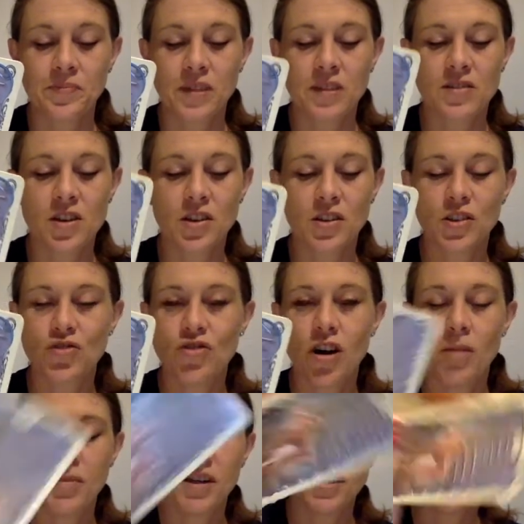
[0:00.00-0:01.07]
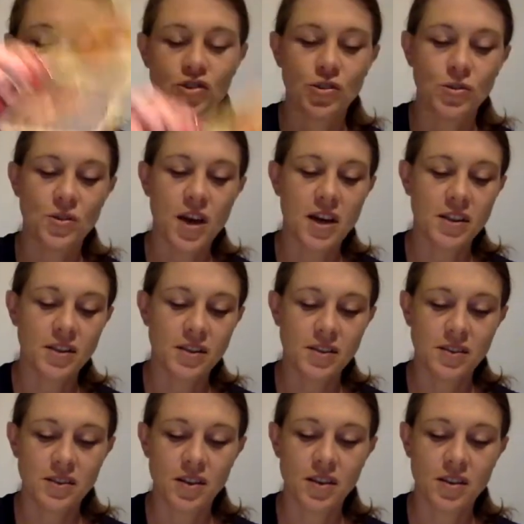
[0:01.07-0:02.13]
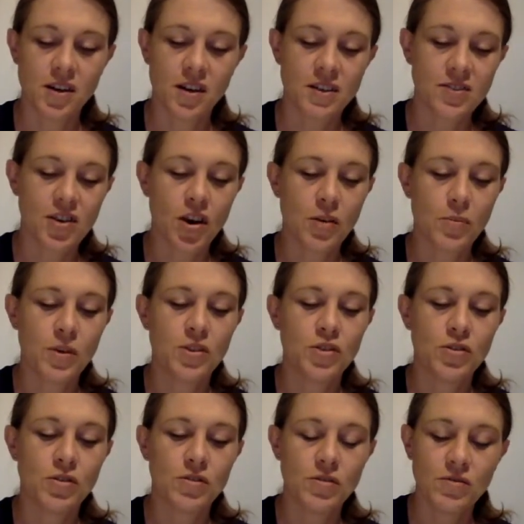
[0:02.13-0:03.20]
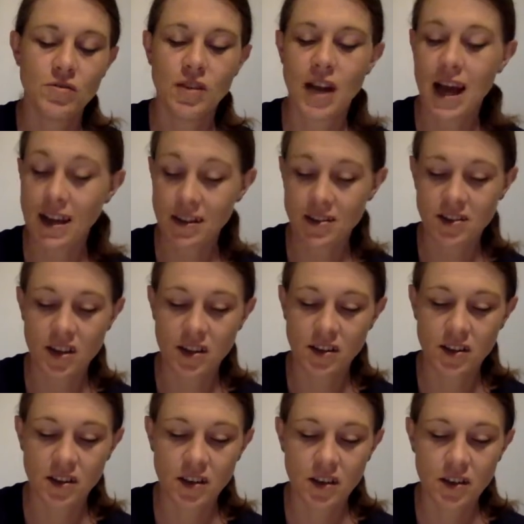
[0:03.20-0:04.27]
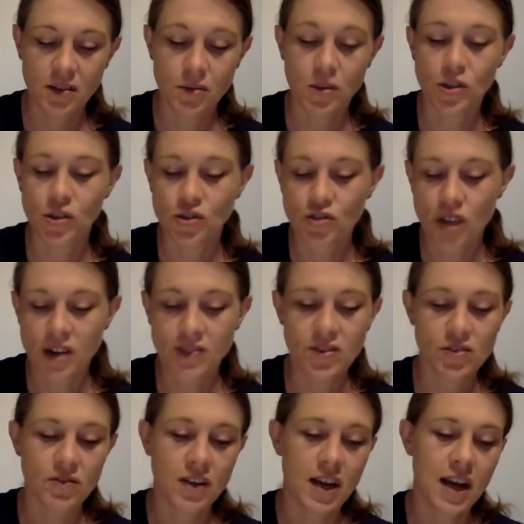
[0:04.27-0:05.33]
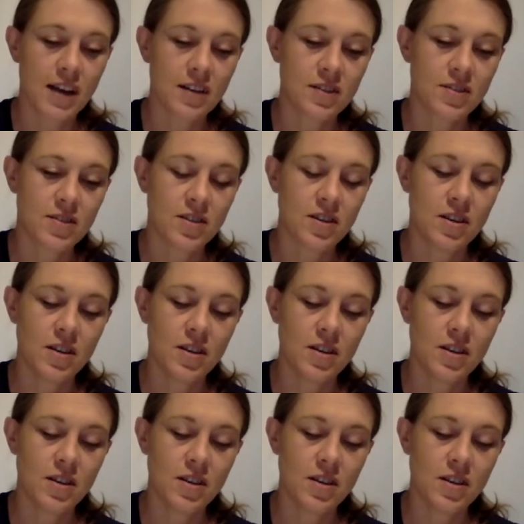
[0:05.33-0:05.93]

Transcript: It's like the drama hits you then at night time when you're relaxing, or you're trying to relax.